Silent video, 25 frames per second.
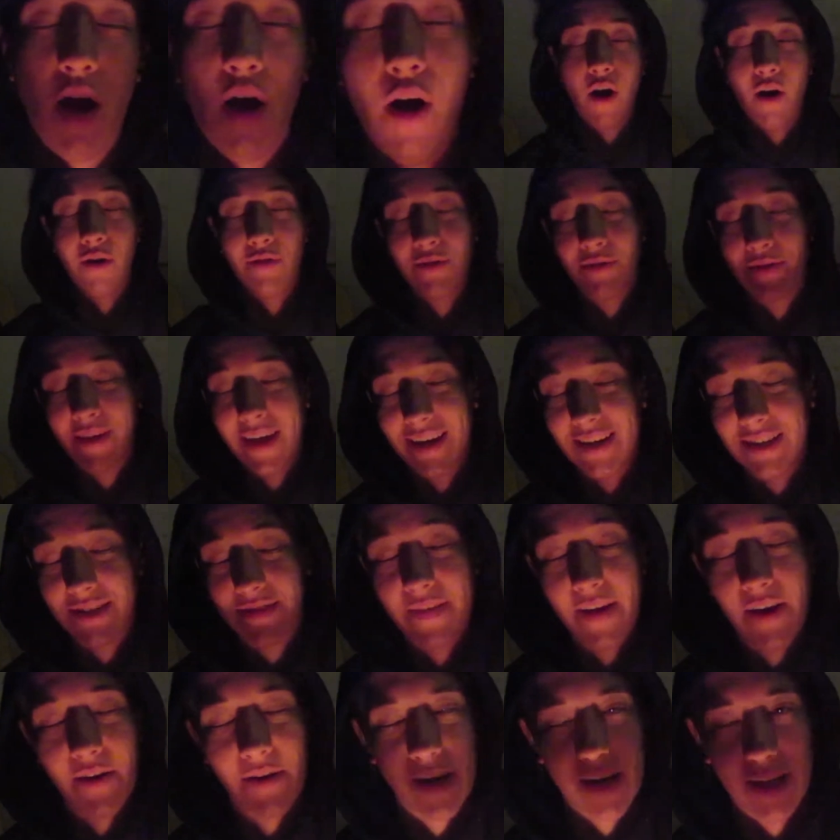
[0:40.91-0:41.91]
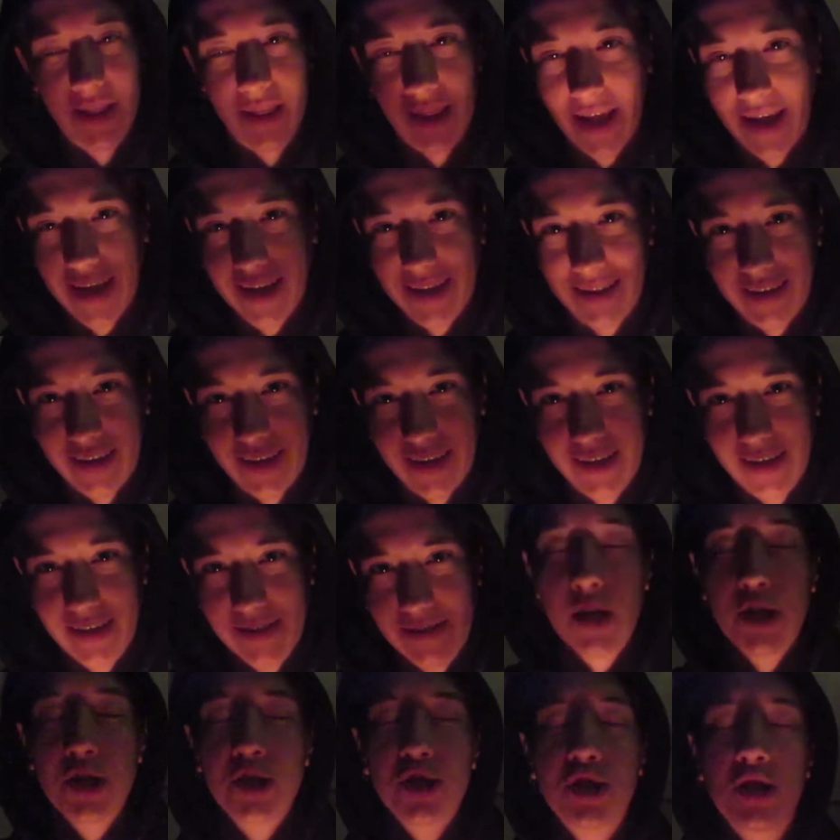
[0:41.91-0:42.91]
although that is very unlikely,
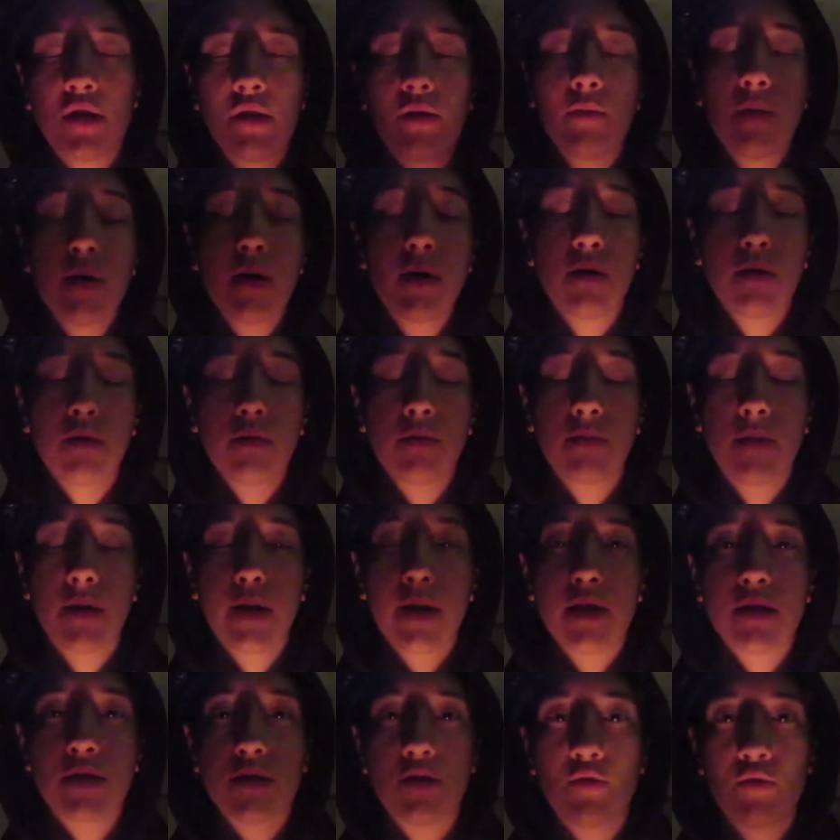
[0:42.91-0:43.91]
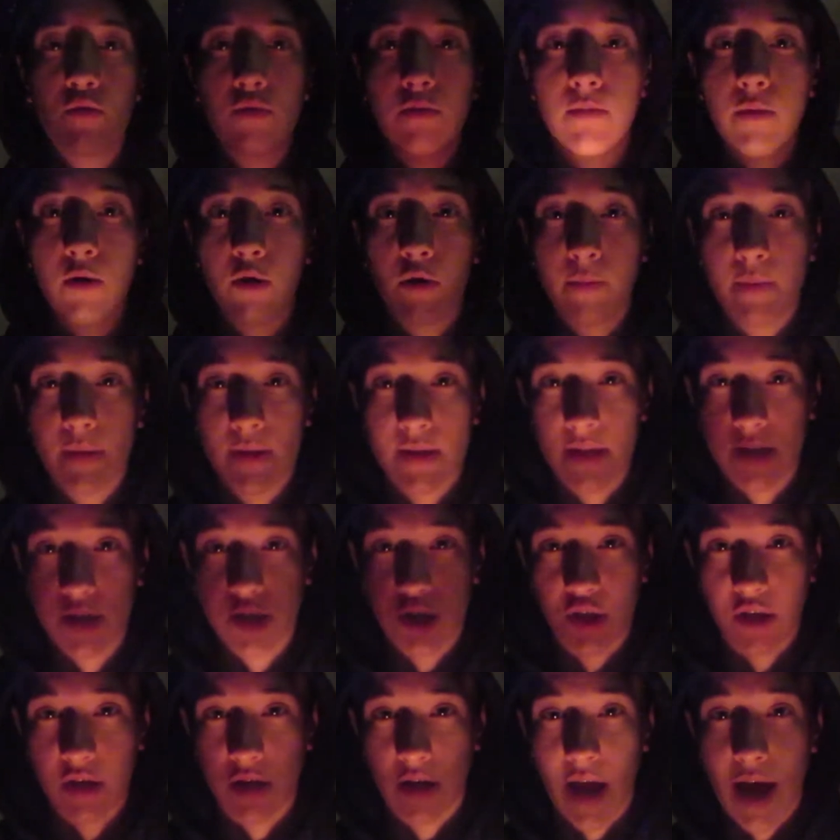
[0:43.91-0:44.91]
she will reassume her
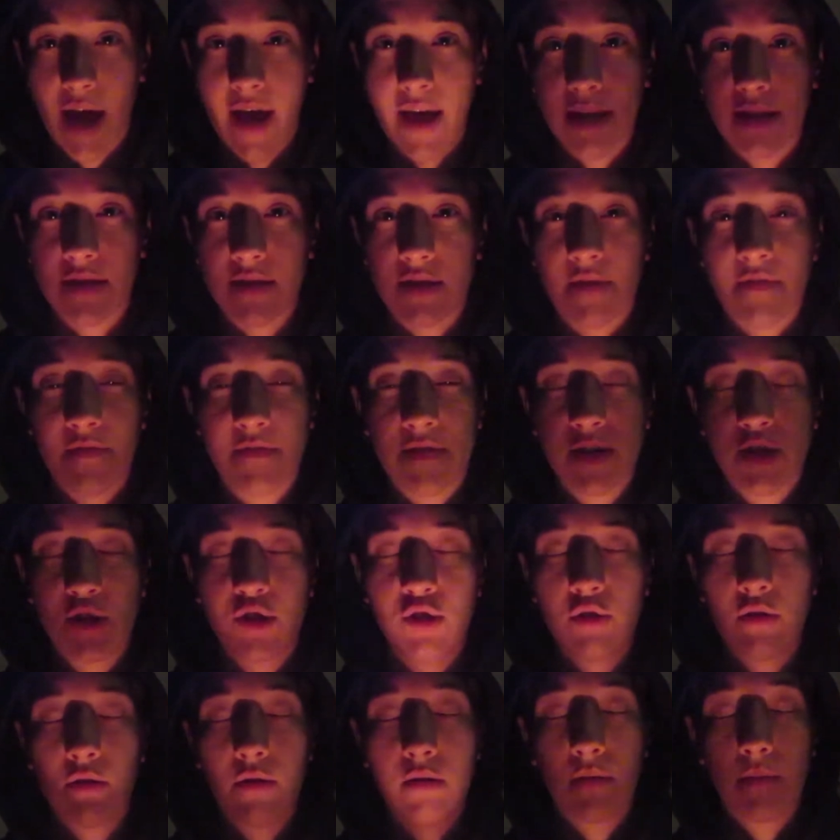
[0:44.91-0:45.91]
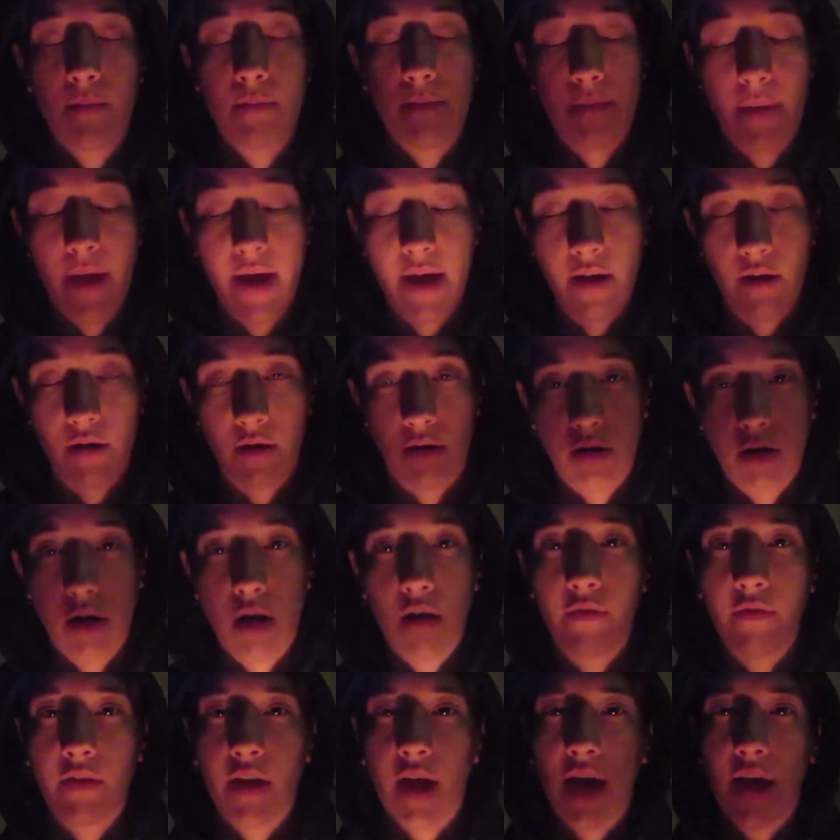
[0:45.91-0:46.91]
position as official mayor
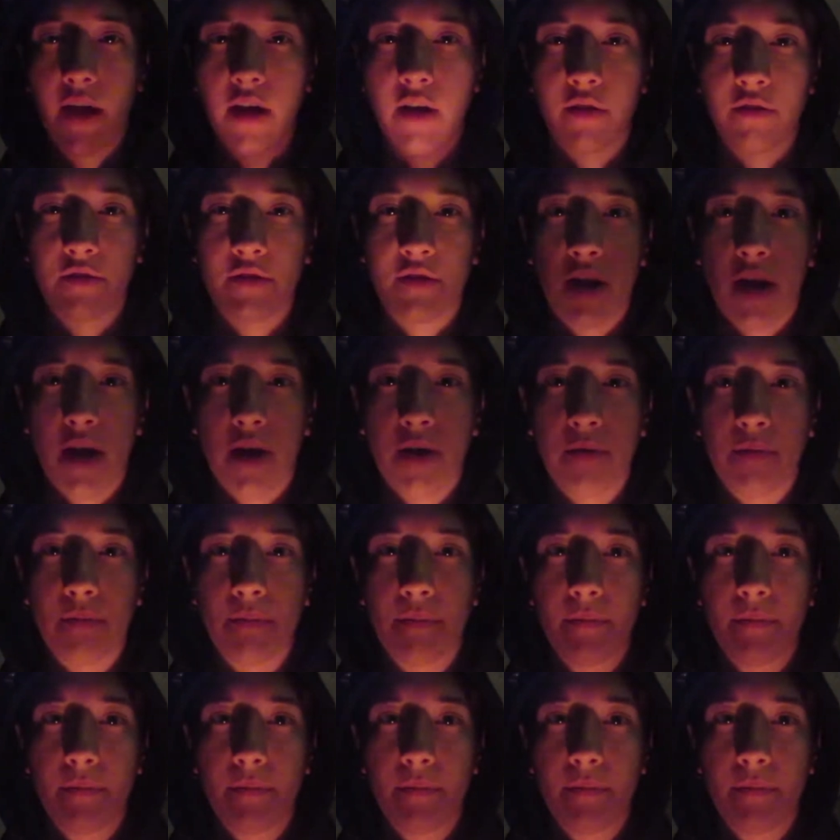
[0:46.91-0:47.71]
of Chaos Town.